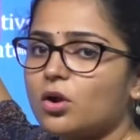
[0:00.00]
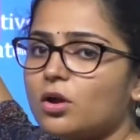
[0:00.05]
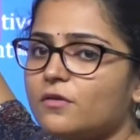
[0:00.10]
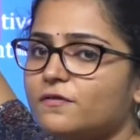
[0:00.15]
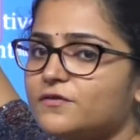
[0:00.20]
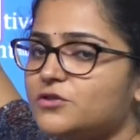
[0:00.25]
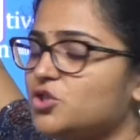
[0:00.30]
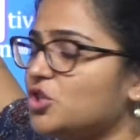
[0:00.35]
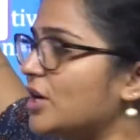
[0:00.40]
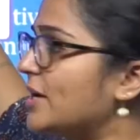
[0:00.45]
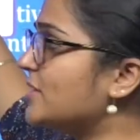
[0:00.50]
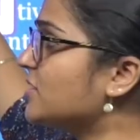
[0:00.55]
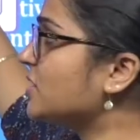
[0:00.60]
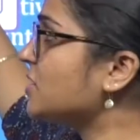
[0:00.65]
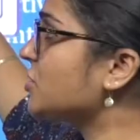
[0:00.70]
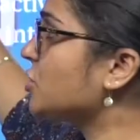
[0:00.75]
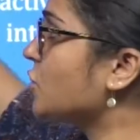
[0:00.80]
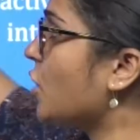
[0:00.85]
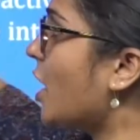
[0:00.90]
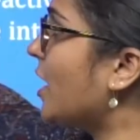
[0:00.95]
of judge
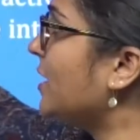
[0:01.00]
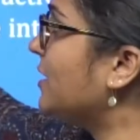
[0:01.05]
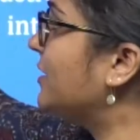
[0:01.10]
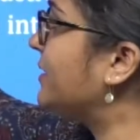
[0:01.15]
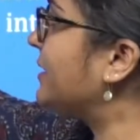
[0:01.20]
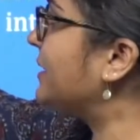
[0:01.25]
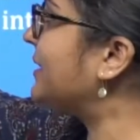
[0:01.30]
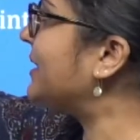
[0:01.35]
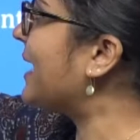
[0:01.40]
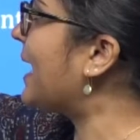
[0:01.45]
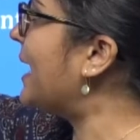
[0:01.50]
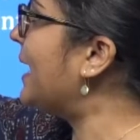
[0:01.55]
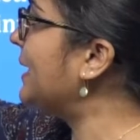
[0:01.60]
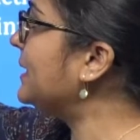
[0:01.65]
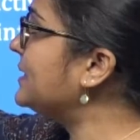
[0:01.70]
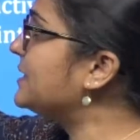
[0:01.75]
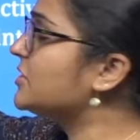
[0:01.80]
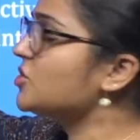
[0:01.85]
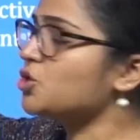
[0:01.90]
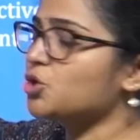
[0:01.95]
is not
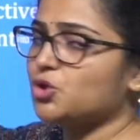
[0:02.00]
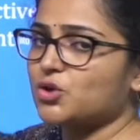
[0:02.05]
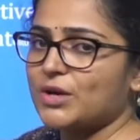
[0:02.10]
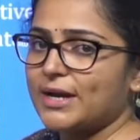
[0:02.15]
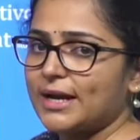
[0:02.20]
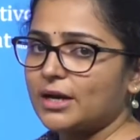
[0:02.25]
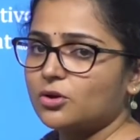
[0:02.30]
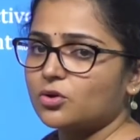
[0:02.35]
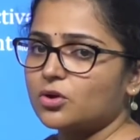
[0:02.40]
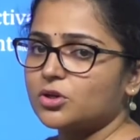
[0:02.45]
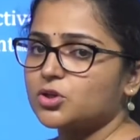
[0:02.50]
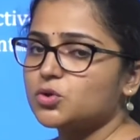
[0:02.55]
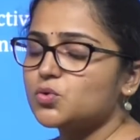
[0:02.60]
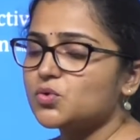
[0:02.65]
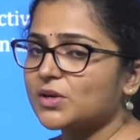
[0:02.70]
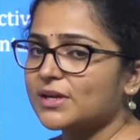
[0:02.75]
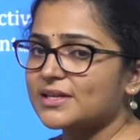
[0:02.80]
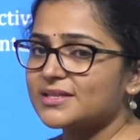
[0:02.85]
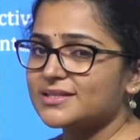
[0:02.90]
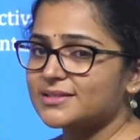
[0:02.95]
that straight, or
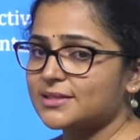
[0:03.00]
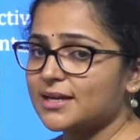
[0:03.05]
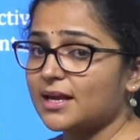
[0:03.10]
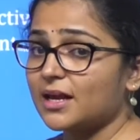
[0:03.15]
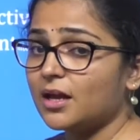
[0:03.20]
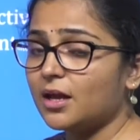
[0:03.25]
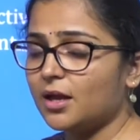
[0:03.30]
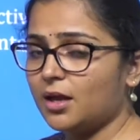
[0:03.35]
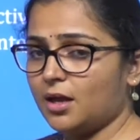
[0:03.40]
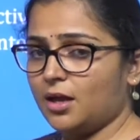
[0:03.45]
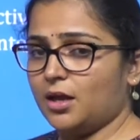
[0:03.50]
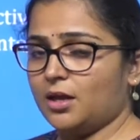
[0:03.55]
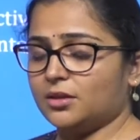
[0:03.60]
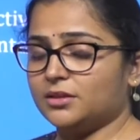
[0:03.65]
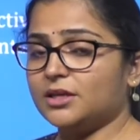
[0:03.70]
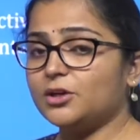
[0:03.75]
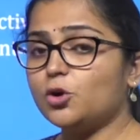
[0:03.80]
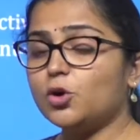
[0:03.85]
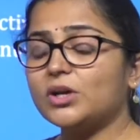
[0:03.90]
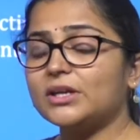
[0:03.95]
you can say
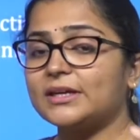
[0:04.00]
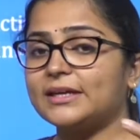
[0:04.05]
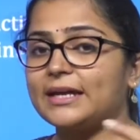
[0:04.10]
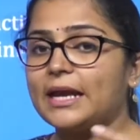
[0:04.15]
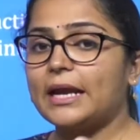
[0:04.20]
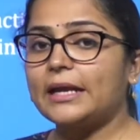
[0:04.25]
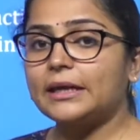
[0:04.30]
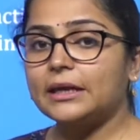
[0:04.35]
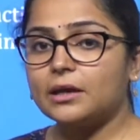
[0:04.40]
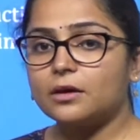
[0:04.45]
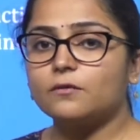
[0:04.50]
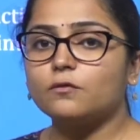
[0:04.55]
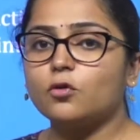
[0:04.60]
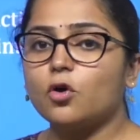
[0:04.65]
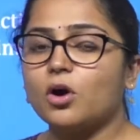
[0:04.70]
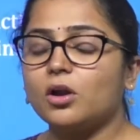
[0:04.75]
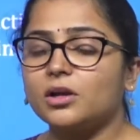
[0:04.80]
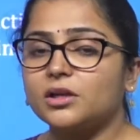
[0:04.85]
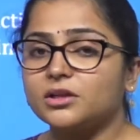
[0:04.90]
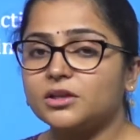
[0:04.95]
they don't get
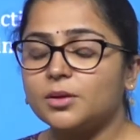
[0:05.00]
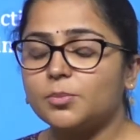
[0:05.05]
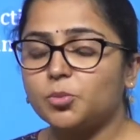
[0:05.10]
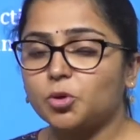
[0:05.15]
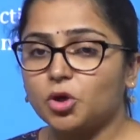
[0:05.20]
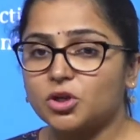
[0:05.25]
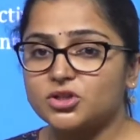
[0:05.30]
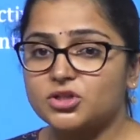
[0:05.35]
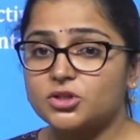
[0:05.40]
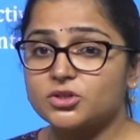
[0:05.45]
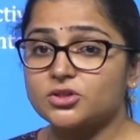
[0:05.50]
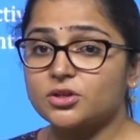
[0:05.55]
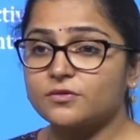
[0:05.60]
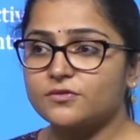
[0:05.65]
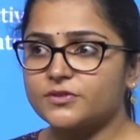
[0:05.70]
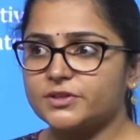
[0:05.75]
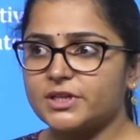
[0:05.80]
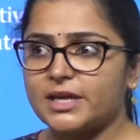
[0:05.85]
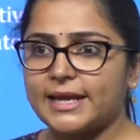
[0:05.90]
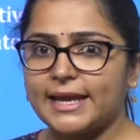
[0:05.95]
involved in the process
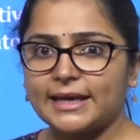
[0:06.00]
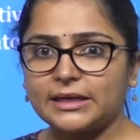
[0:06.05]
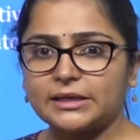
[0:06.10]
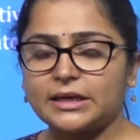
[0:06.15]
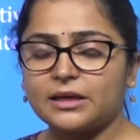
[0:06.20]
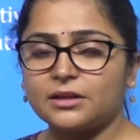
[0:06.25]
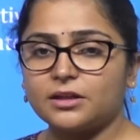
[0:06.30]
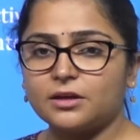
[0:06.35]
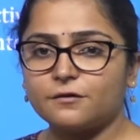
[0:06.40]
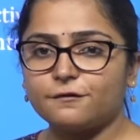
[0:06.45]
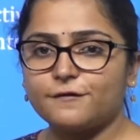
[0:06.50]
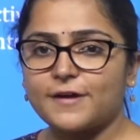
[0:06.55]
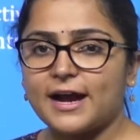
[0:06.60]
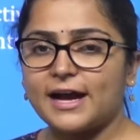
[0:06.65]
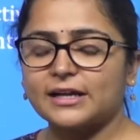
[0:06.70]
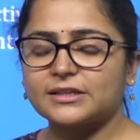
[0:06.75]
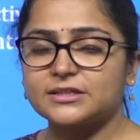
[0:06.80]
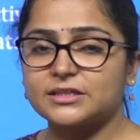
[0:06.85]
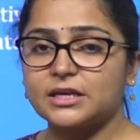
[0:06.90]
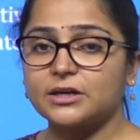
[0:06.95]
of selecting the facts.